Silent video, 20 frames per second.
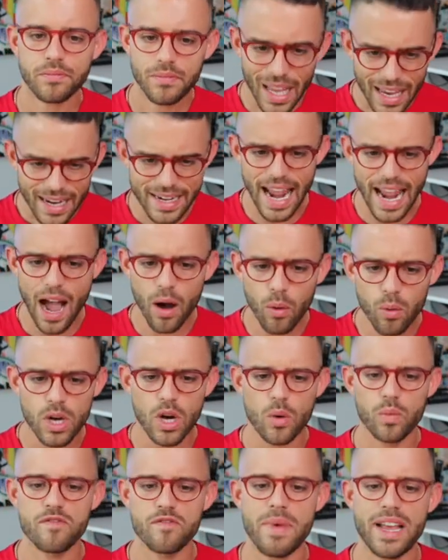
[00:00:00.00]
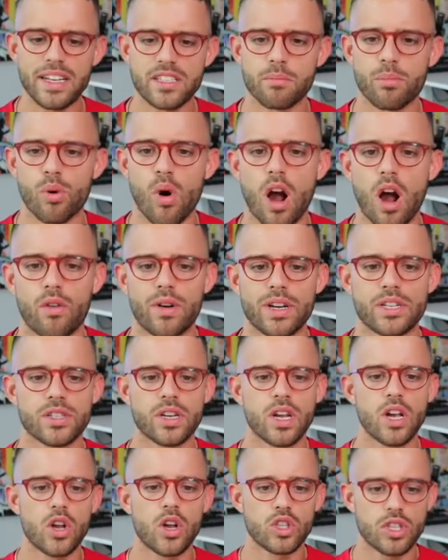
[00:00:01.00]
Now we've made some
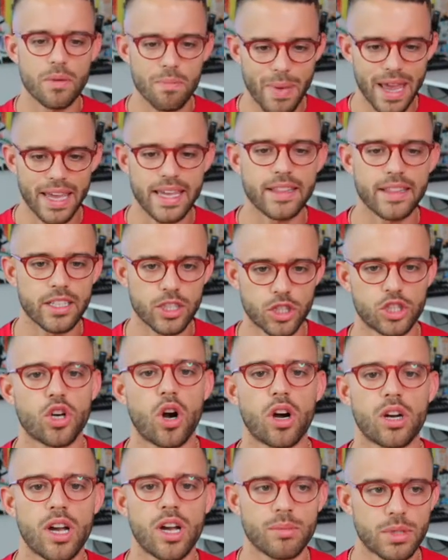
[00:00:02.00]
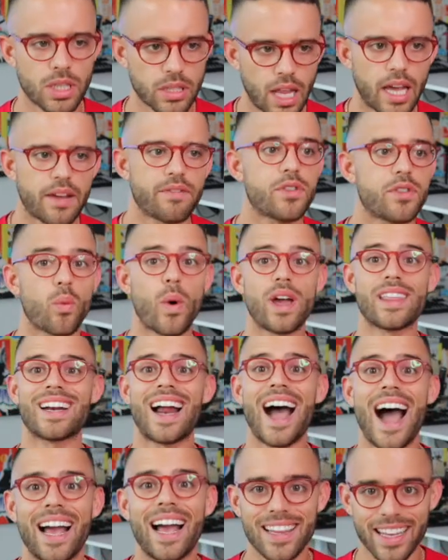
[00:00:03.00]
progress to making this chart come to life the way that
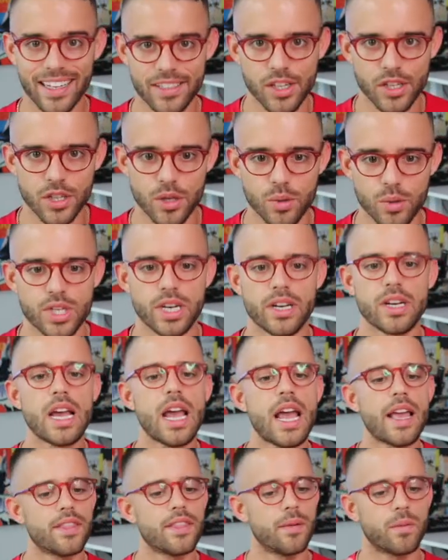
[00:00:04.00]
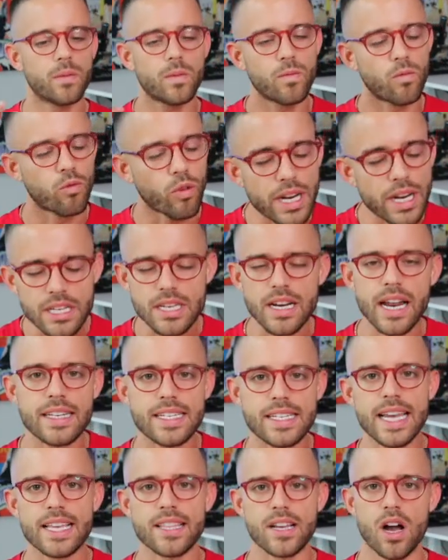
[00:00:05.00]
I like to use it. The reason I
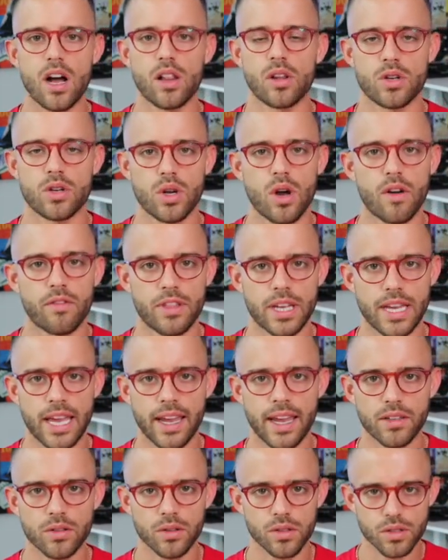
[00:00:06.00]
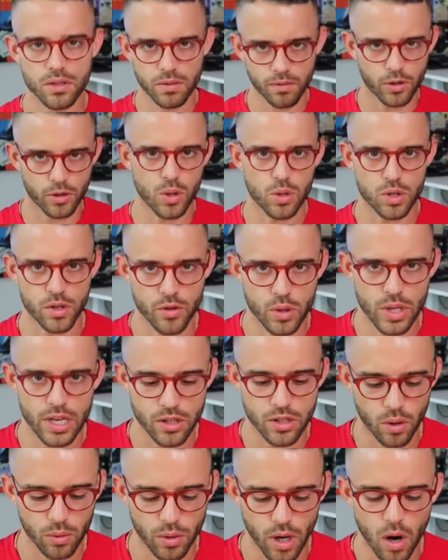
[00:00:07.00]
take the colors off the candles, for those of you that
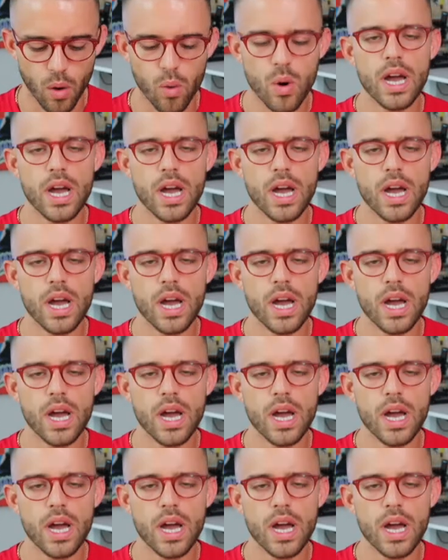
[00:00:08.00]
don't know,